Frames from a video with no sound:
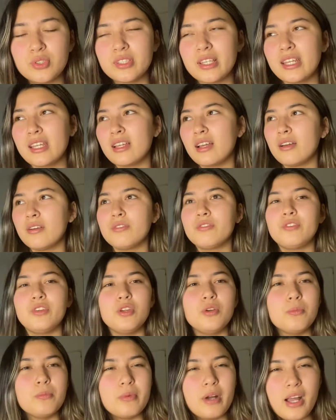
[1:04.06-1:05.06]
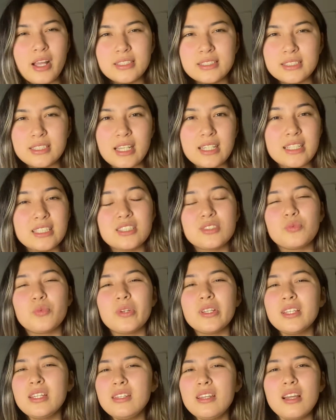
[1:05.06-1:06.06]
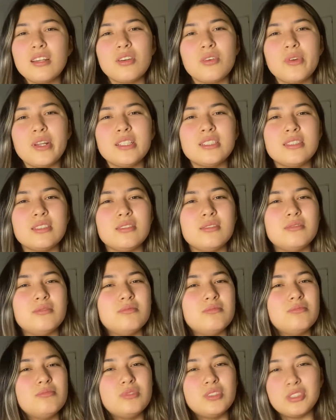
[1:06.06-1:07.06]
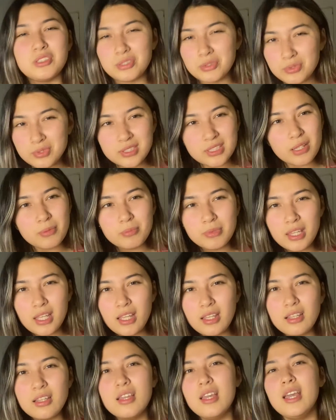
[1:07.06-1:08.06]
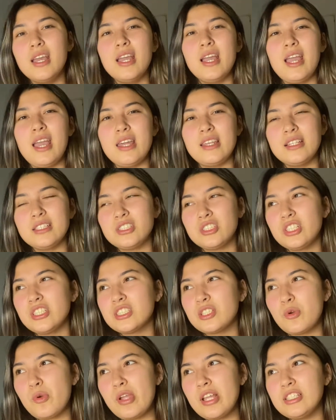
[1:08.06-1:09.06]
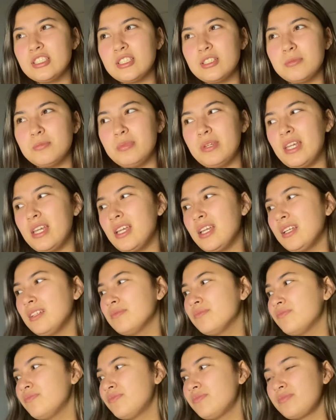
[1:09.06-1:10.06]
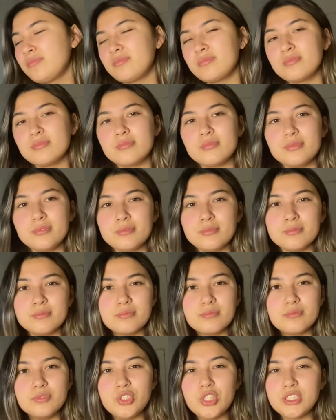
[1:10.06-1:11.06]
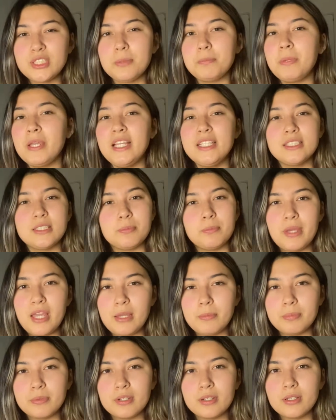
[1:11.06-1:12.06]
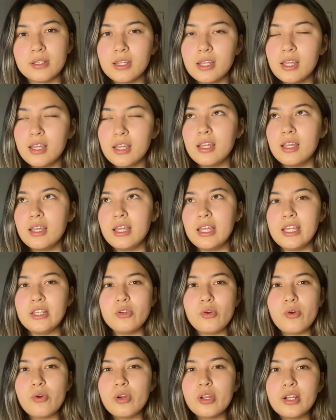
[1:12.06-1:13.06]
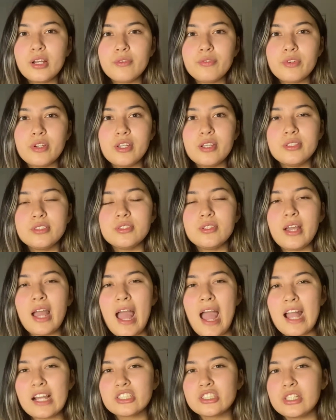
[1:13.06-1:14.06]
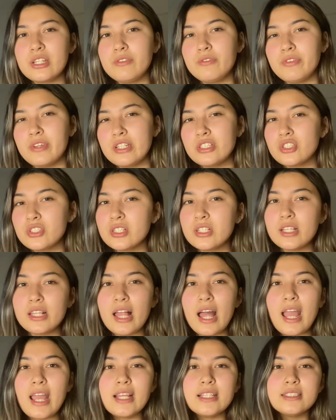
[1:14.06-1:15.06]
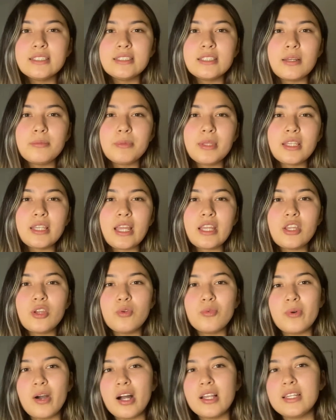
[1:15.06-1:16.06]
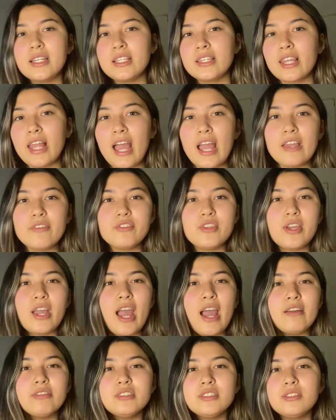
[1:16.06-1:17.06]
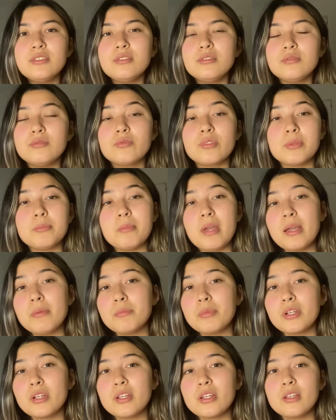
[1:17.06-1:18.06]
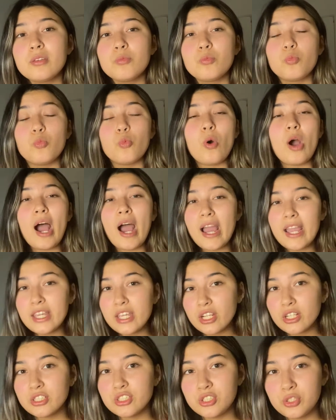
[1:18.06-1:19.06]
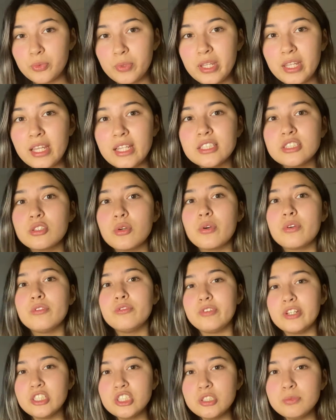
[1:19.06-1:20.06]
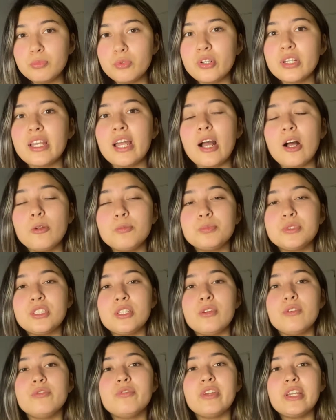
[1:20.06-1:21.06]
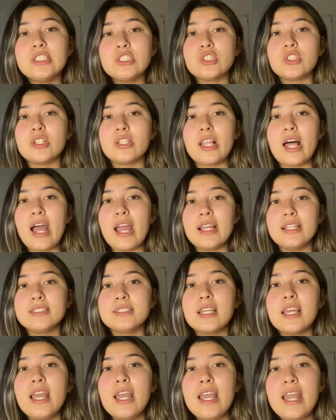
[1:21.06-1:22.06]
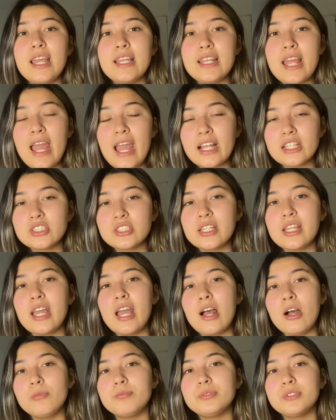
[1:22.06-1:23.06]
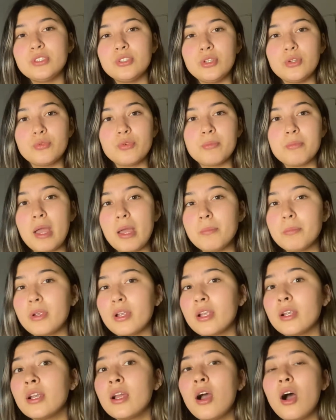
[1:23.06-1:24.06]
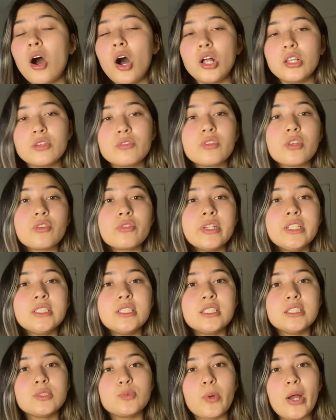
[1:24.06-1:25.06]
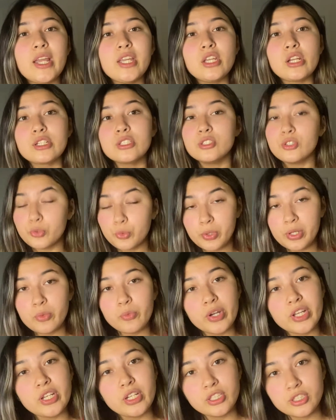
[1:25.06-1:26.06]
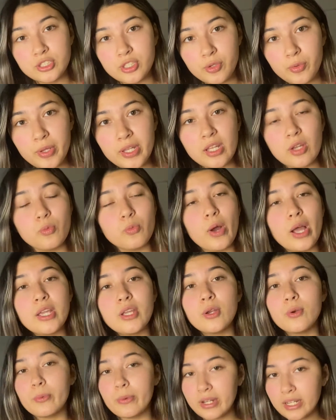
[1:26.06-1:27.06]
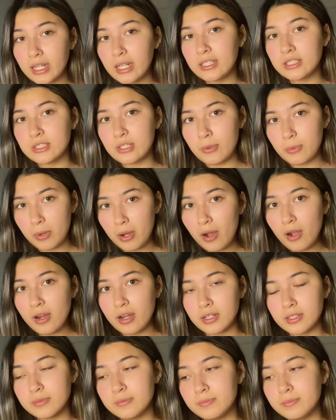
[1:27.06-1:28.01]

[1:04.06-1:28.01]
like a few months, then it's really not going to do something, and it's just going to be just a piece of paper. In order for you to actually visualize something that you want in life, you have to remember why you're doing it. So a vision board helps you visualize and actually helps you remember all of the reasons why you're doing what you're doing and why you're working so hard.